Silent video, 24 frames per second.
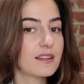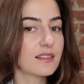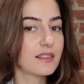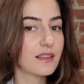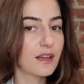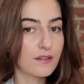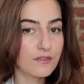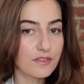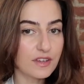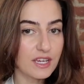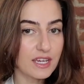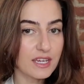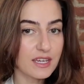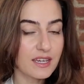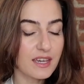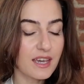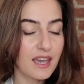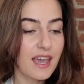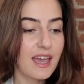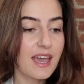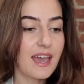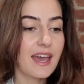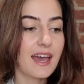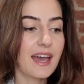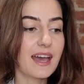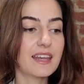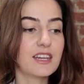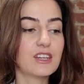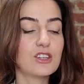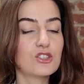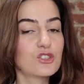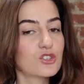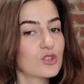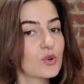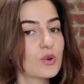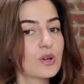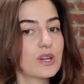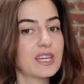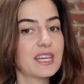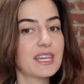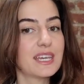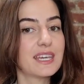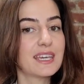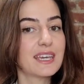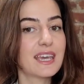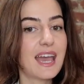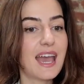loving and enjoying.